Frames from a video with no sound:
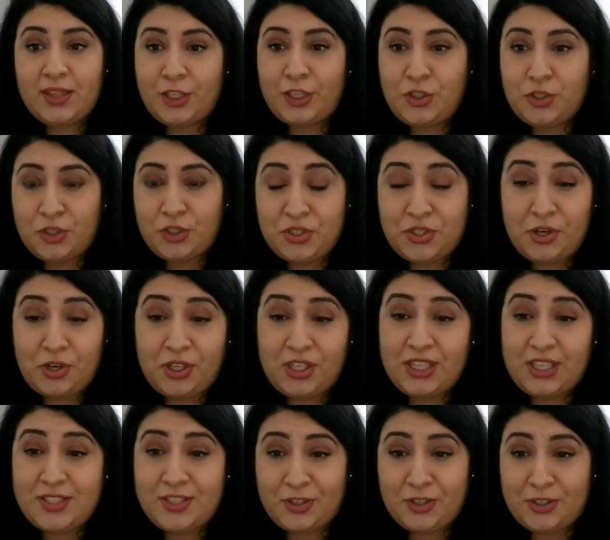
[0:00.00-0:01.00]
that your
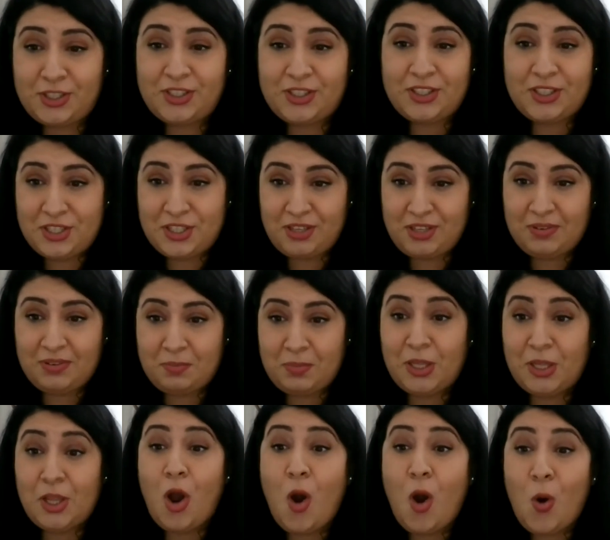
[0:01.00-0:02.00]
targets are not
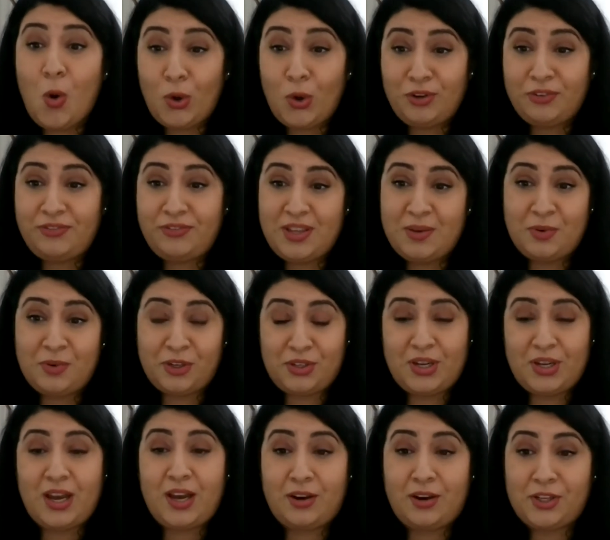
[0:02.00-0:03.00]
achievable. All of them
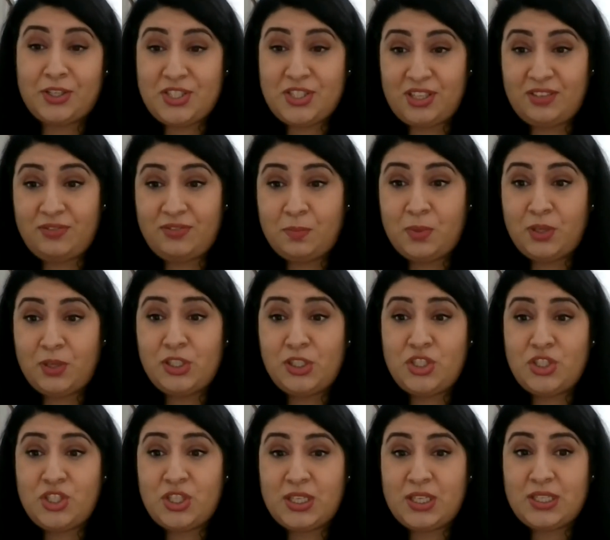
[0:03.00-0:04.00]
are achievable.
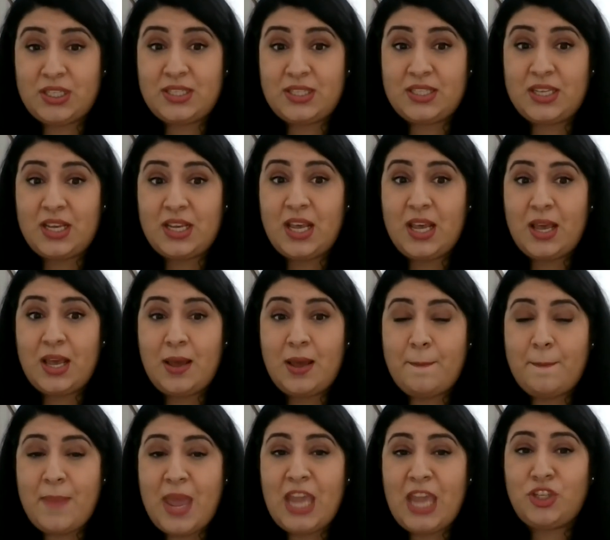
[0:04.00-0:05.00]
Just
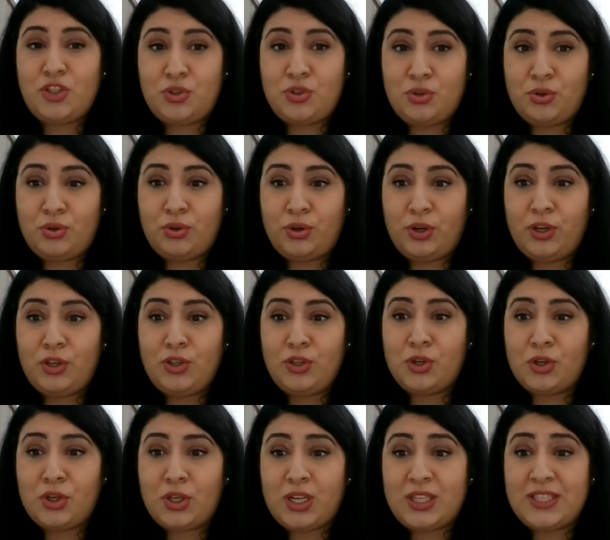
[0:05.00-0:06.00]
make sure
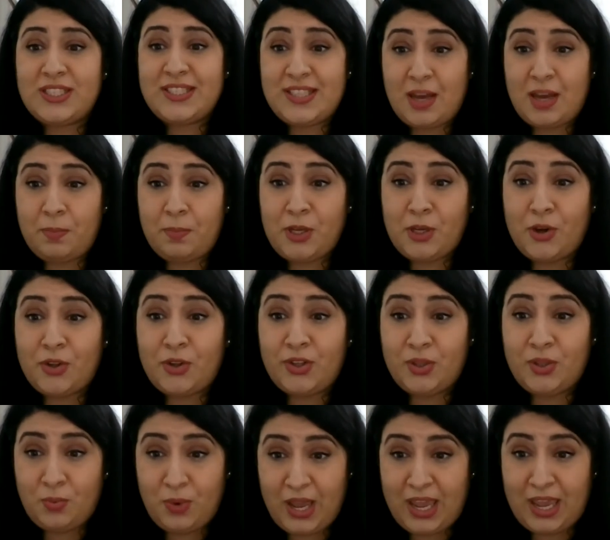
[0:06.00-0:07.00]
you're not stopping on
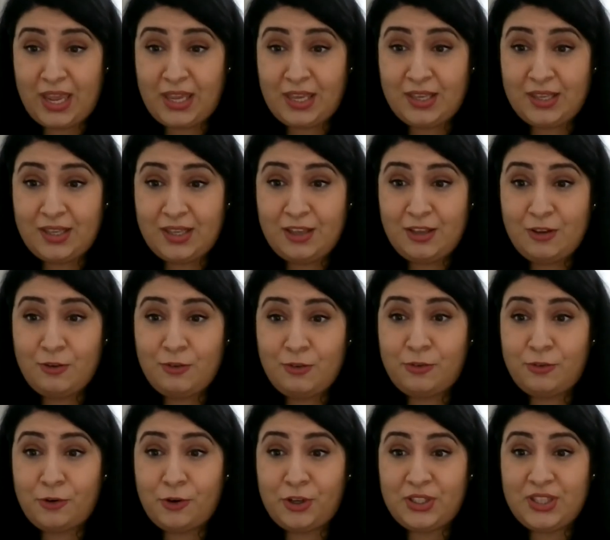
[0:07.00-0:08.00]
the way
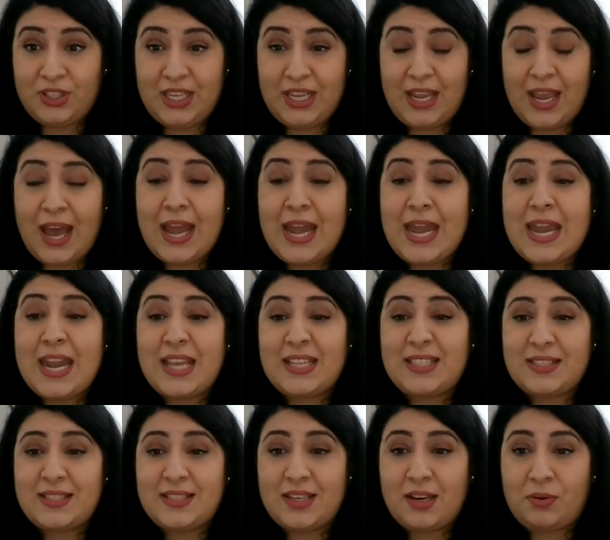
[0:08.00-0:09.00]
for the
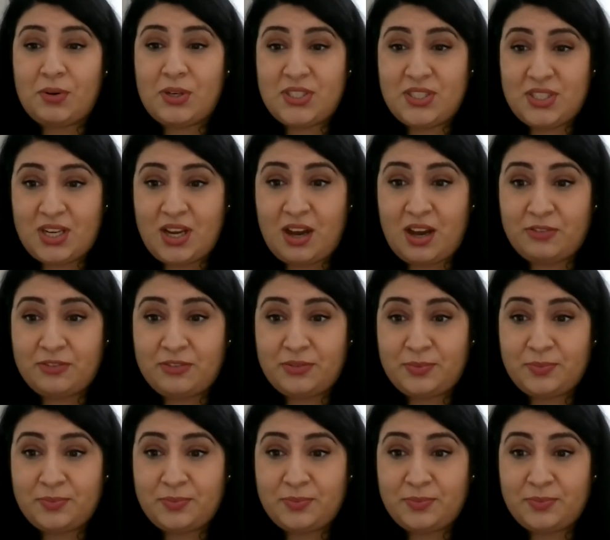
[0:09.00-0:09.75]
unnecessary stuff.